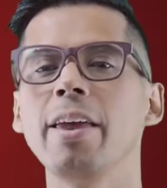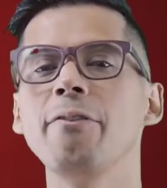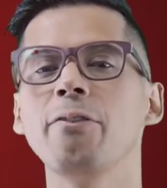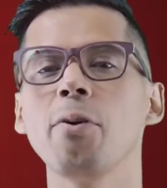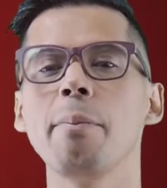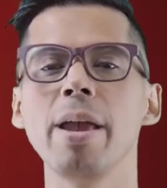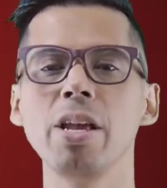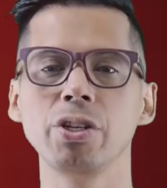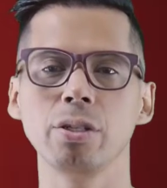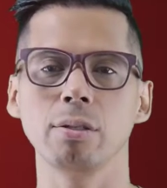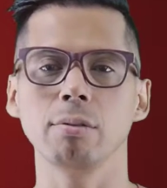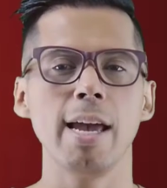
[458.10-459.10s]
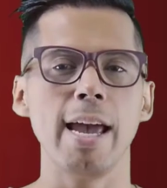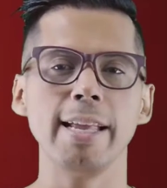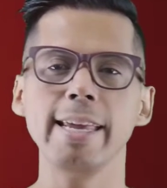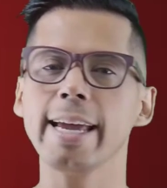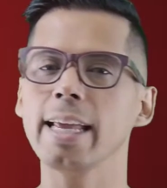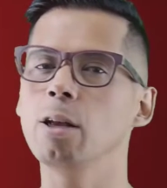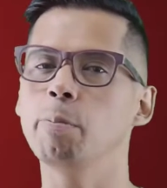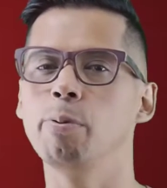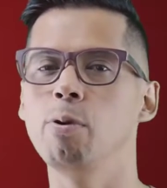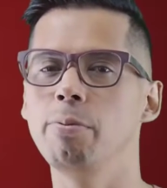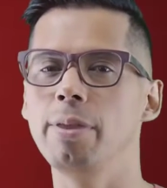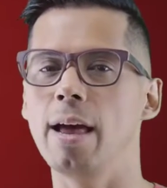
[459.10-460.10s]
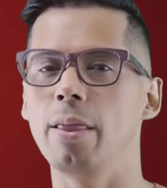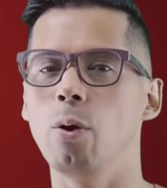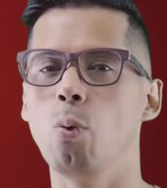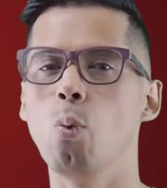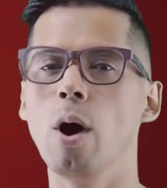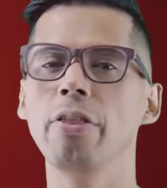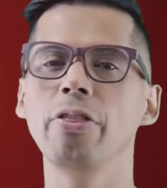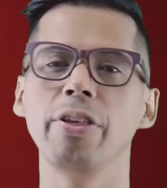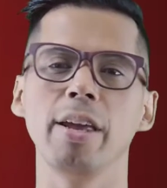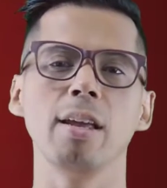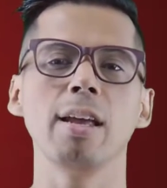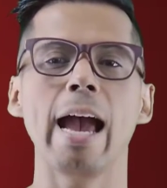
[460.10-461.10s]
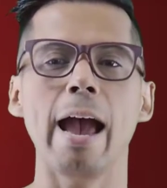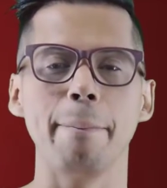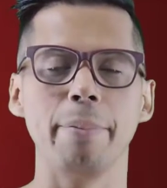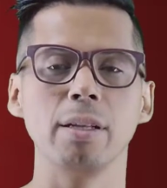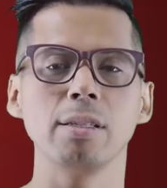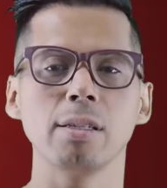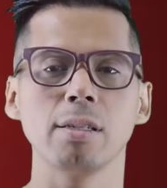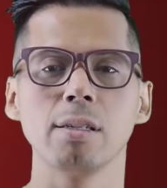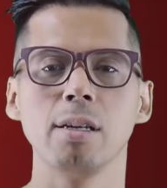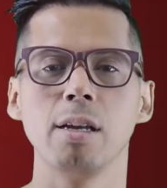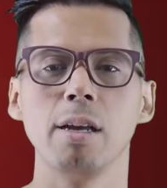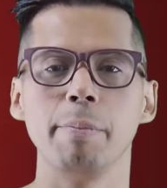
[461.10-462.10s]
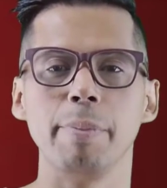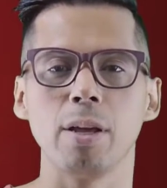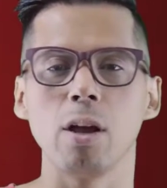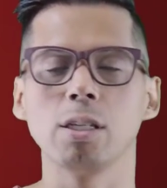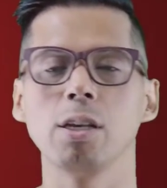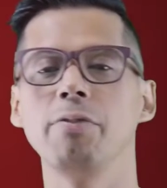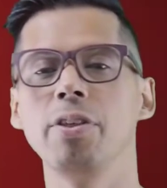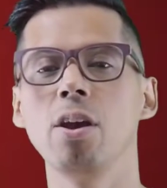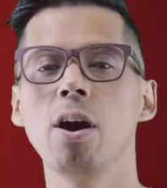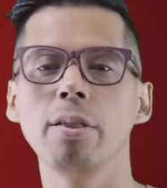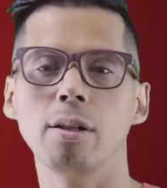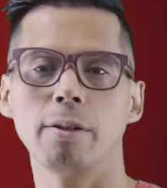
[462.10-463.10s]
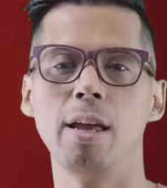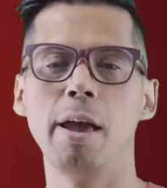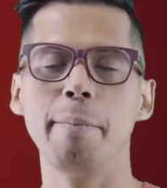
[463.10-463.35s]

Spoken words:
information, and he cannot prove that one thing happens because of the other.